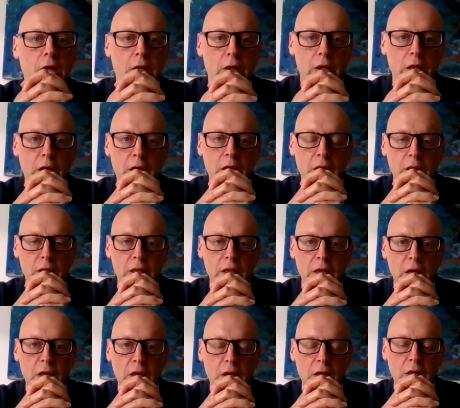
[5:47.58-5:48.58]

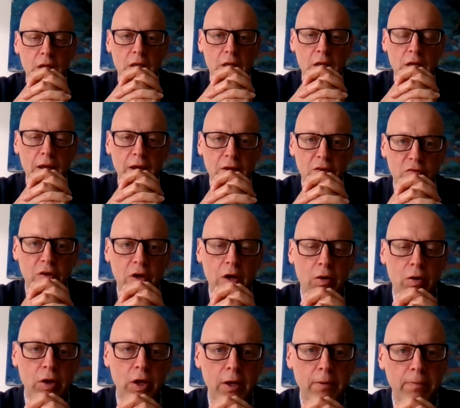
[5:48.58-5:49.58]
The next
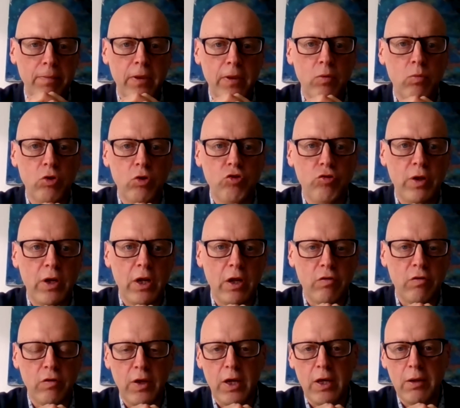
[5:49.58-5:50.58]
area in which
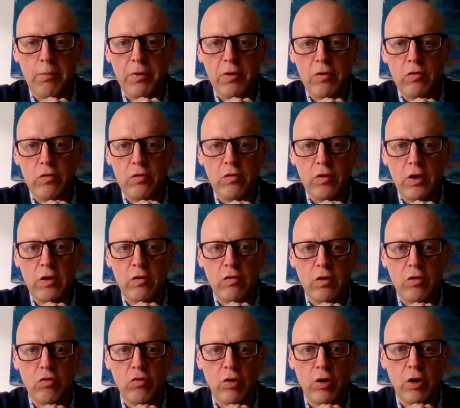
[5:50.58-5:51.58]
freelancers add business is
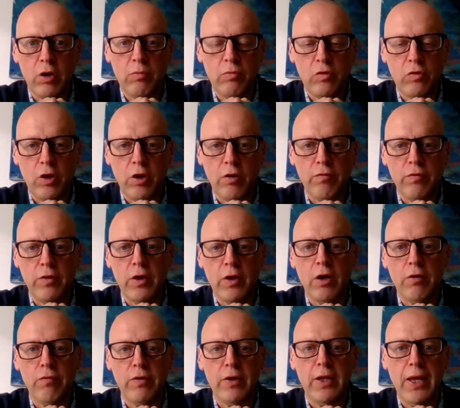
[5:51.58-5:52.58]
in terms
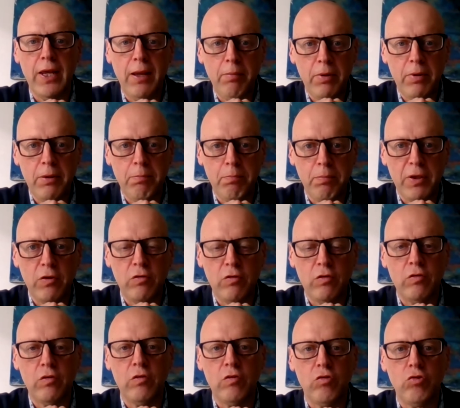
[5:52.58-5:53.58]
of enabling
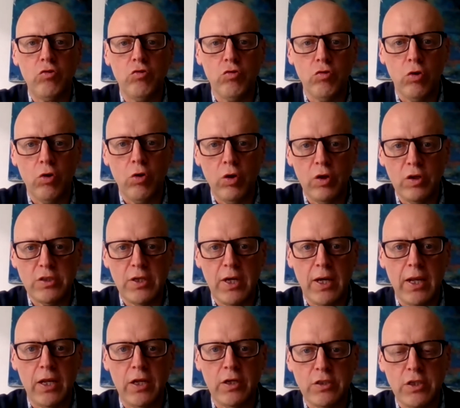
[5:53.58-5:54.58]
businesses to draw on
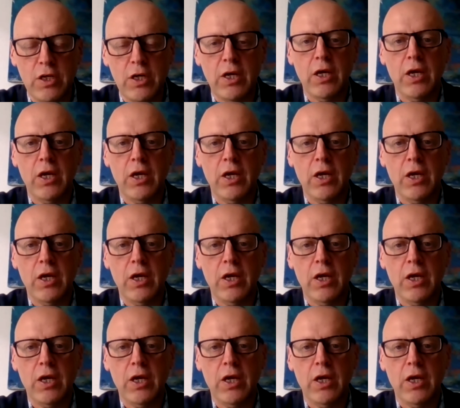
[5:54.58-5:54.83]
talent